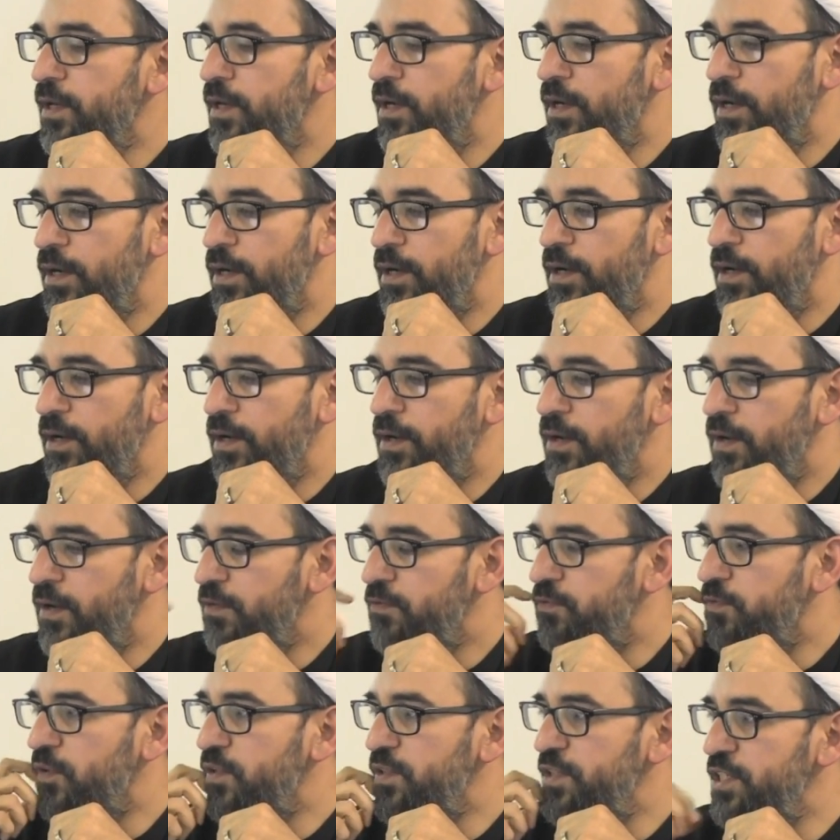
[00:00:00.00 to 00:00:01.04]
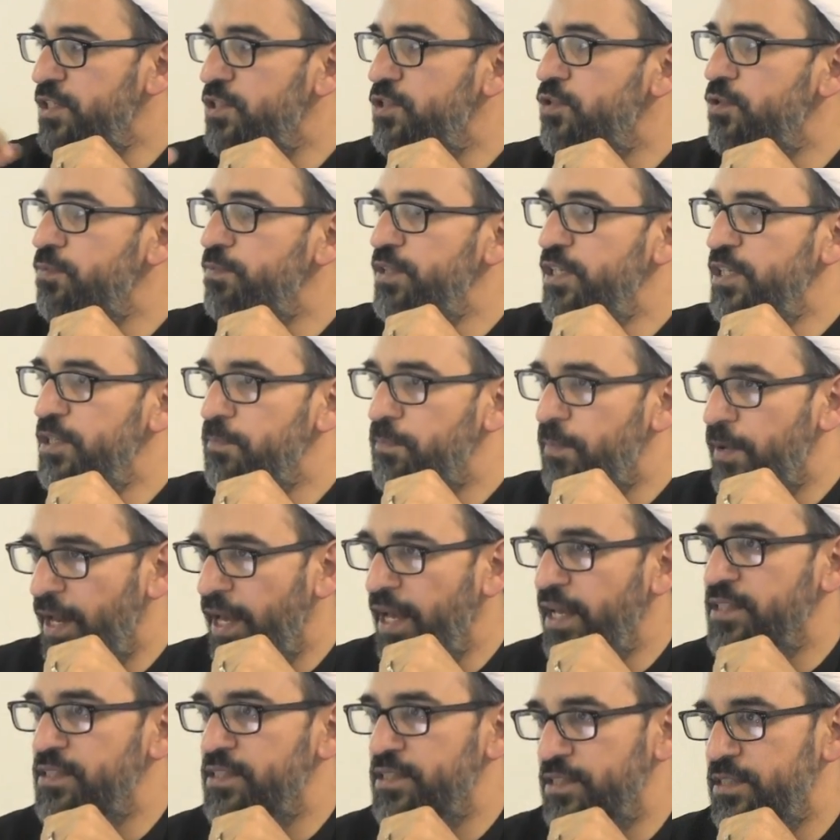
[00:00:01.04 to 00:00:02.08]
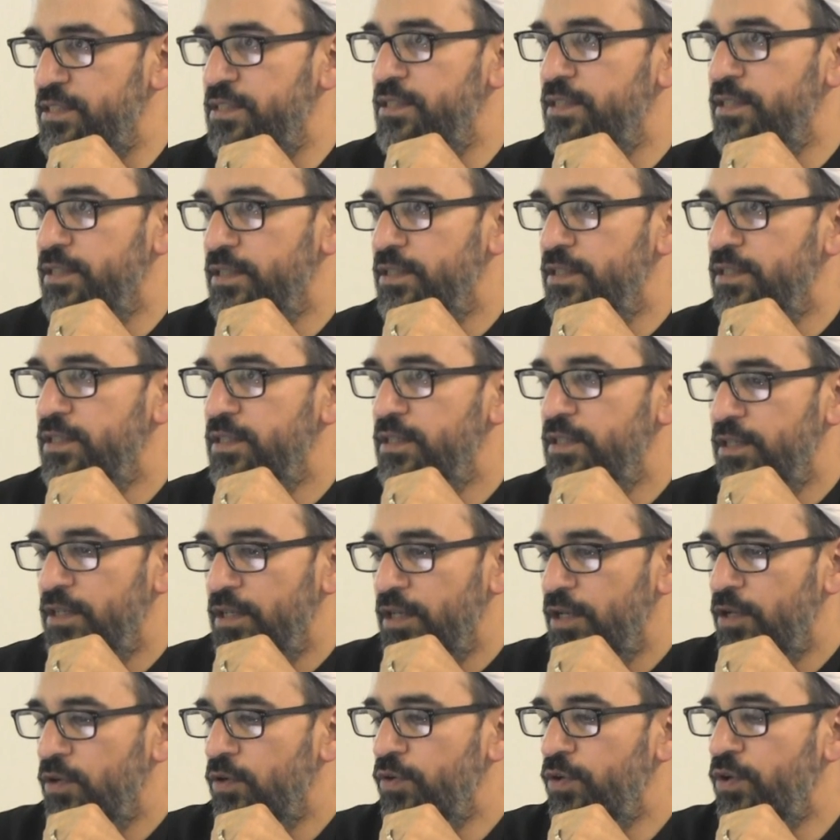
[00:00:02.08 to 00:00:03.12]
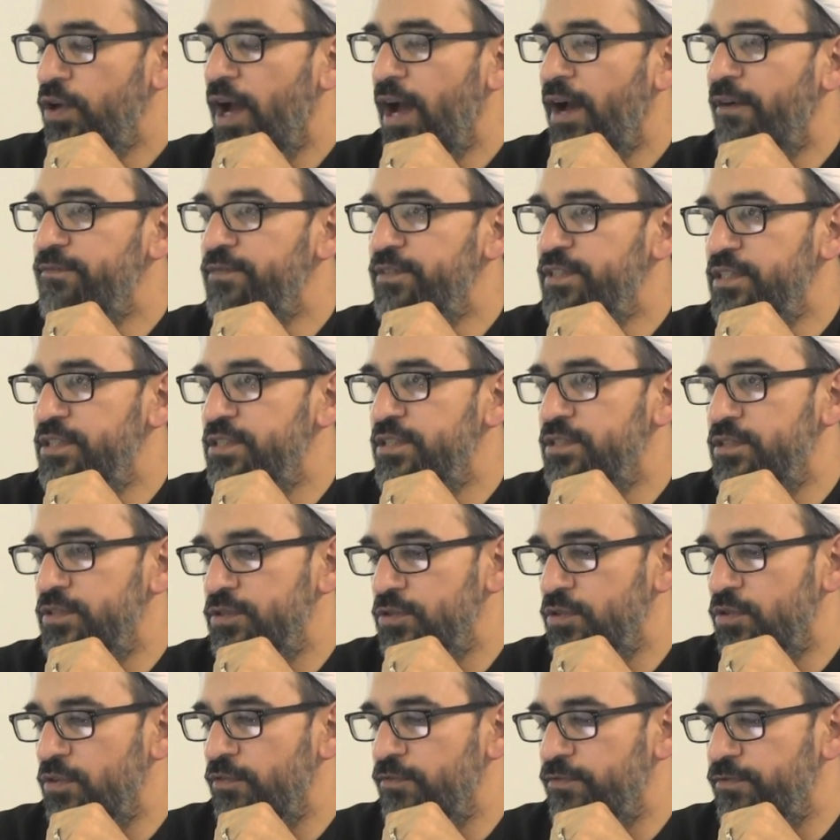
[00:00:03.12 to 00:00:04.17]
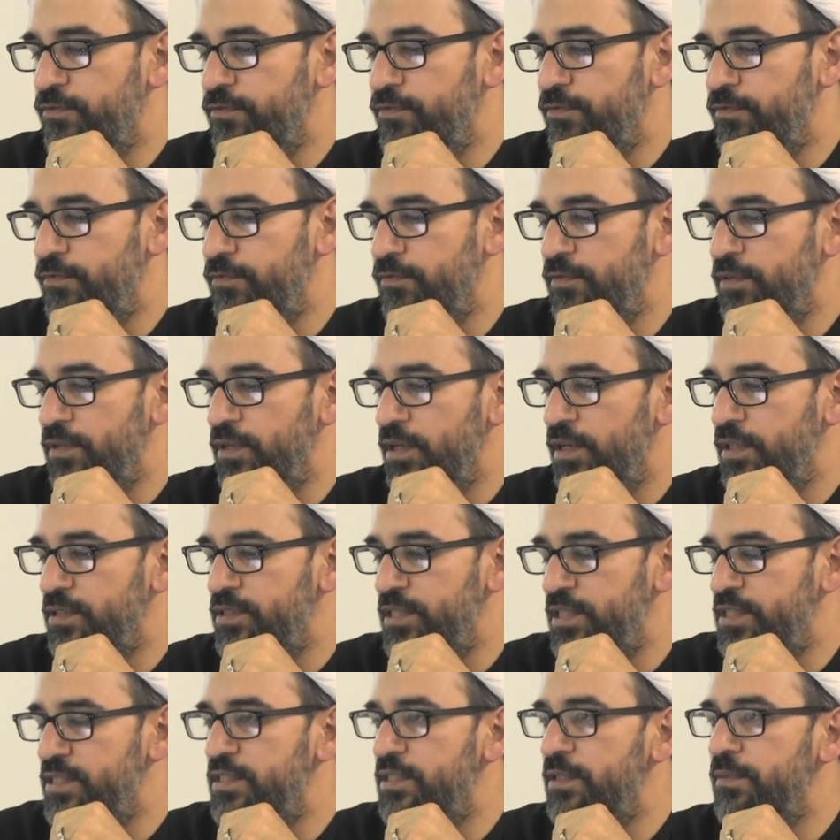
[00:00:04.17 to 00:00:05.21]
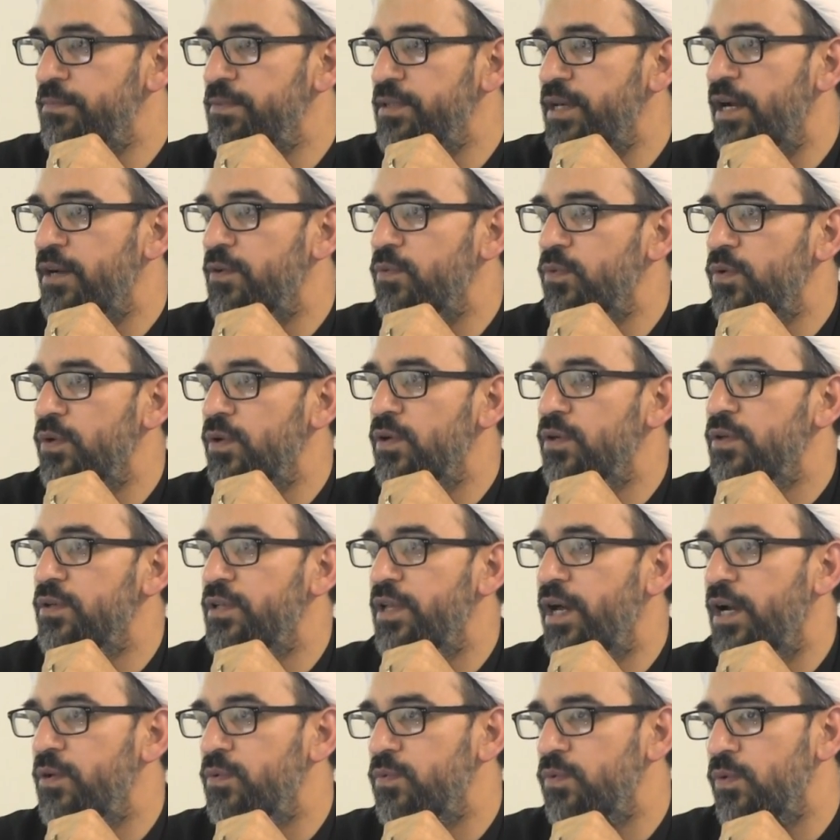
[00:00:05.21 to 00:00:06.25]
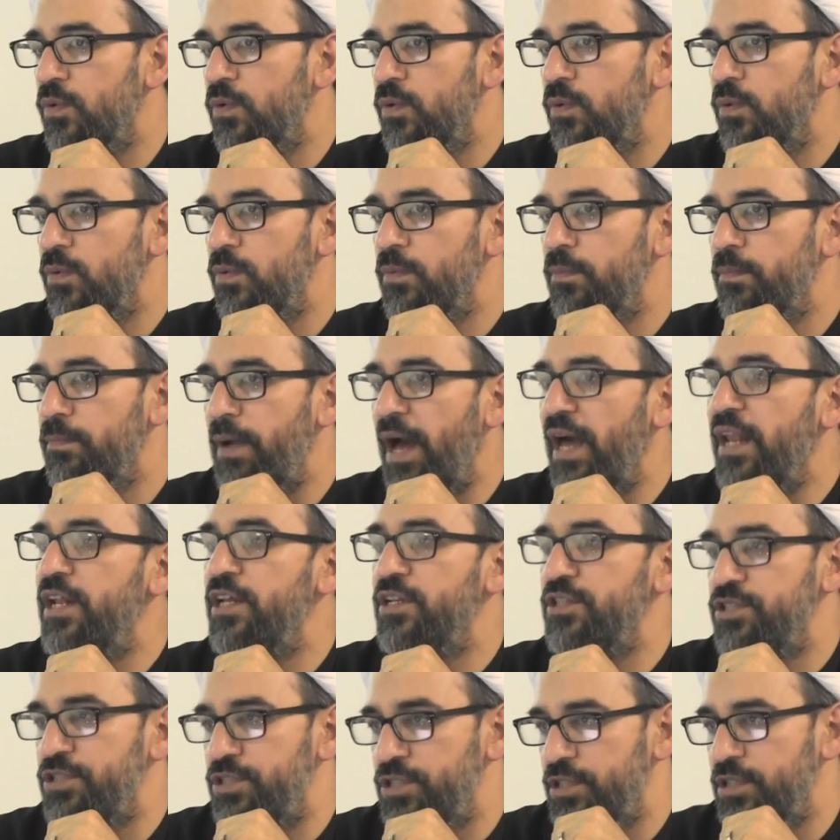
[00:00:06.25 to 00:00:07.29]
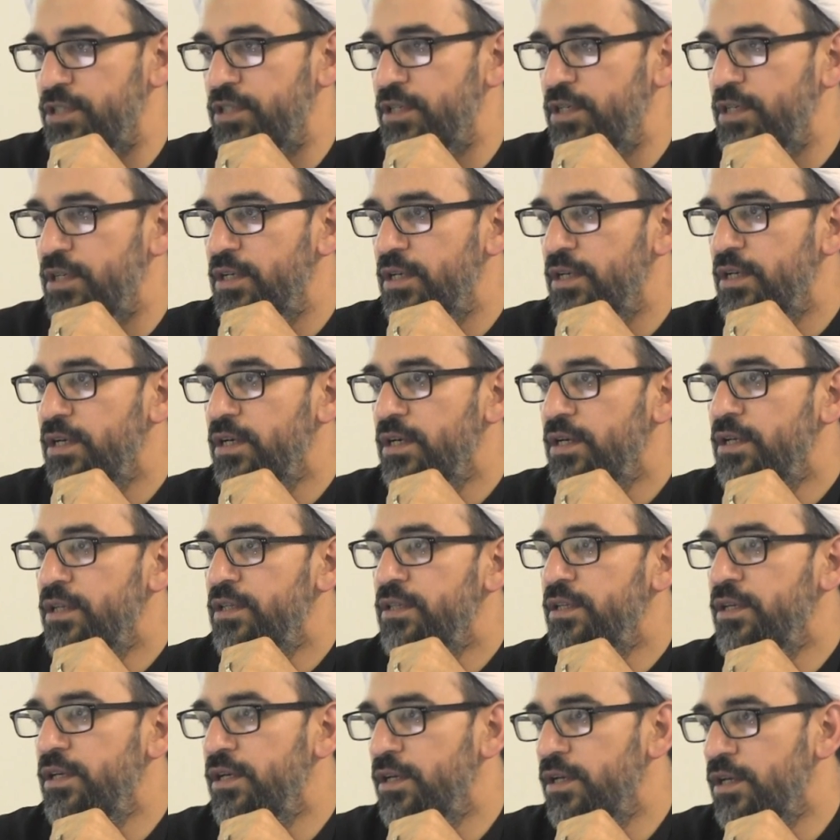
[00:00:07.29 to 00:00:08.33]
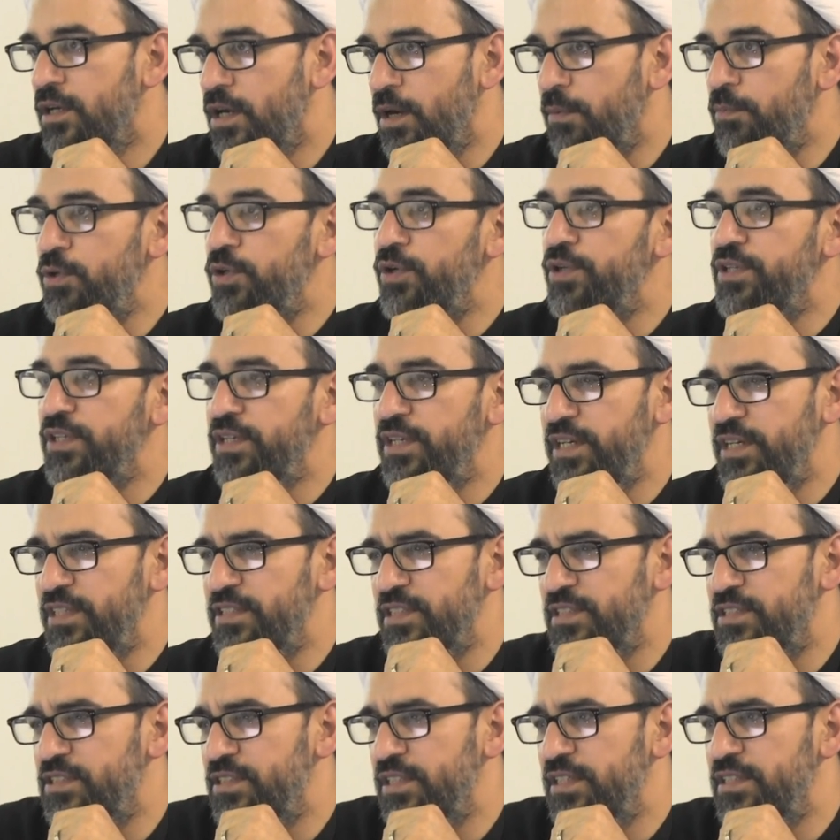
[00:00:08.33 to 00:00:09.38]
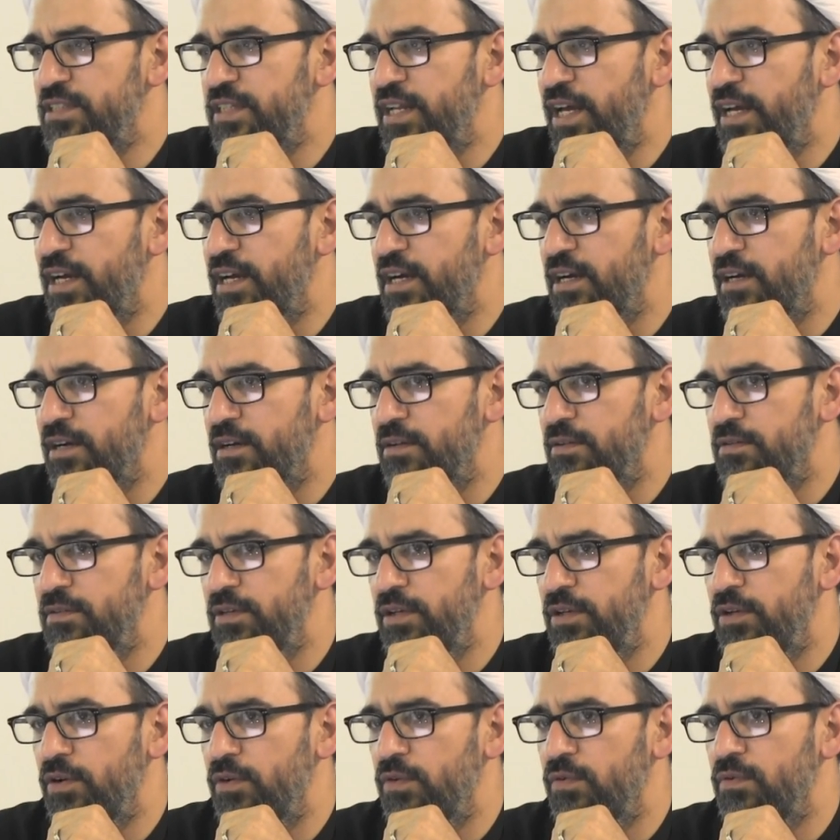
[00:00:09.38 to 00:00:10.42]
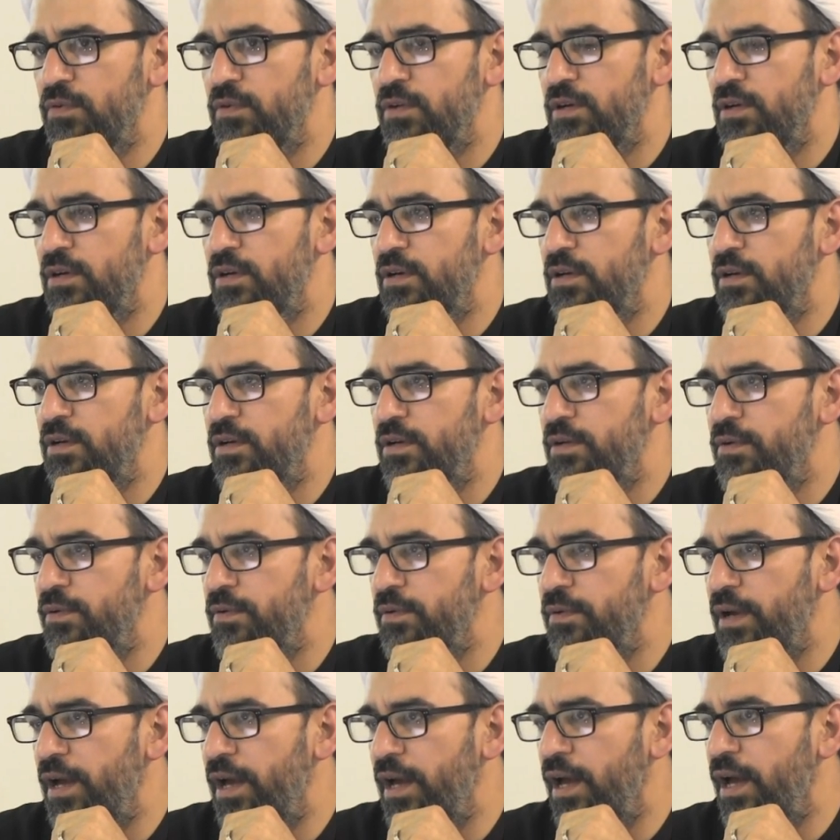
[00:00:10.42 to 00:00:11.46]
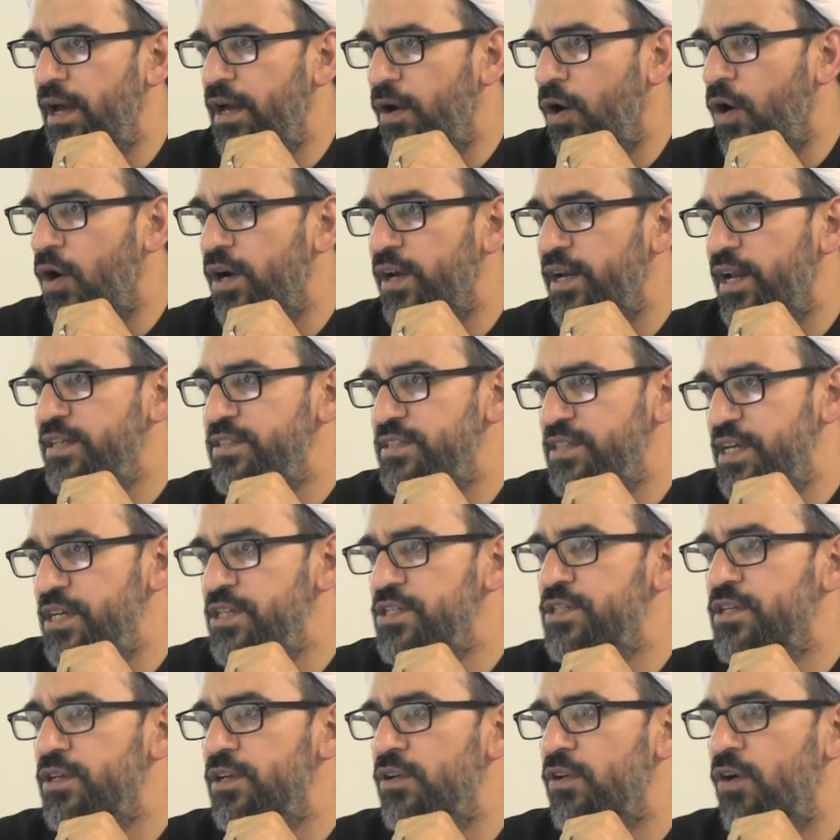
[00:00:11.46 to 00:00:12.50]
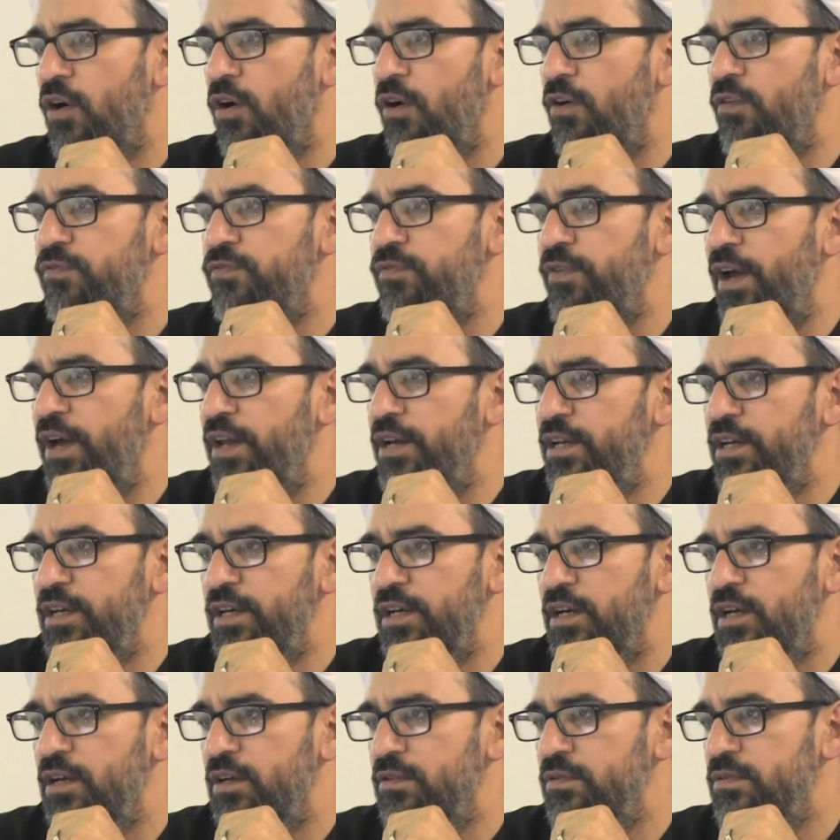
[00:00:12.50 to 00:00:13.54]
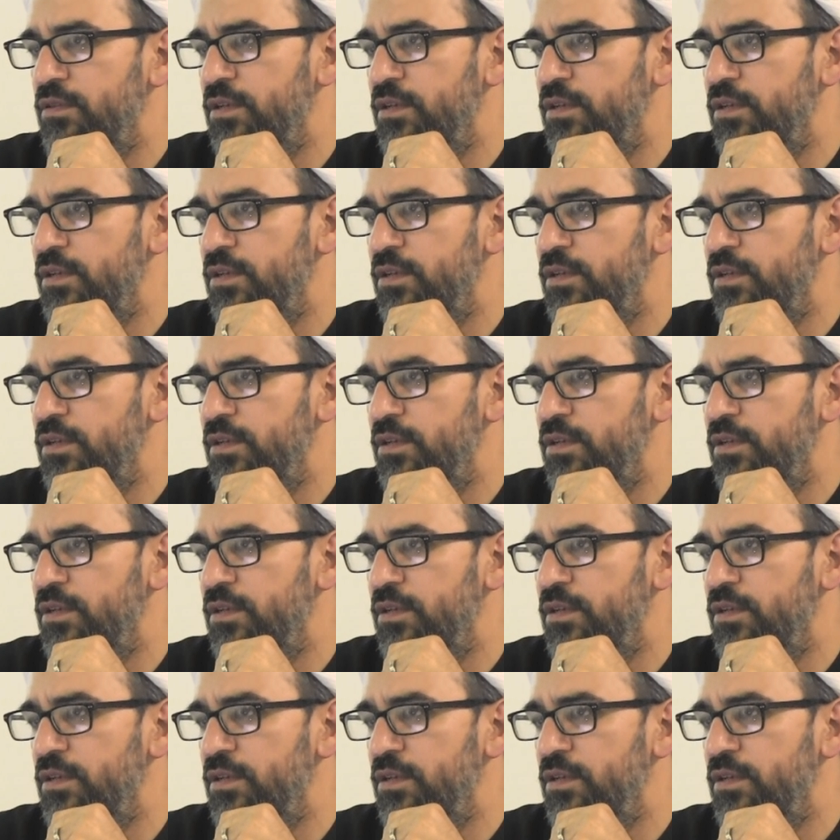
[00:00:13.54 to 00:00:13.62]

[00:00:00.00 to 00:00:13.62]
uh, for this to be in place, you know, you have this sort of uh, system that will that will manage the community needs. It's, it's like a you know uh, organization of any